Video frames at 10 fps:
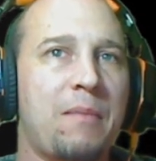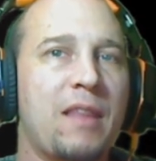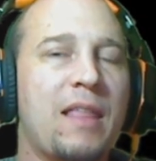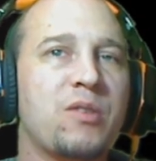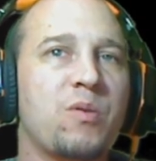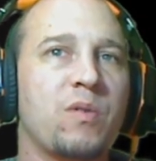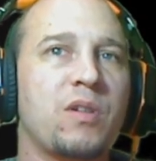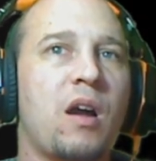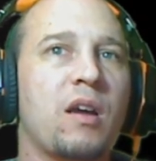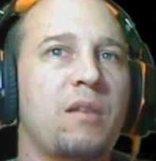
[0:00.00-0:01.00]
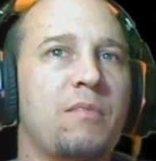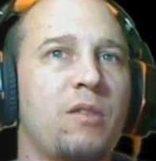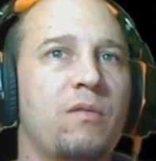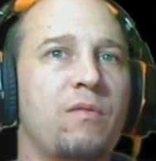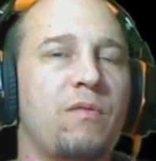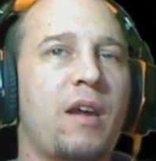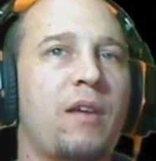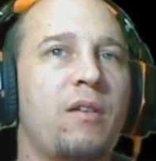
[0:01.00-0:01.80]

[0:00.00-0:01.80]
And that's what we're talking about, right?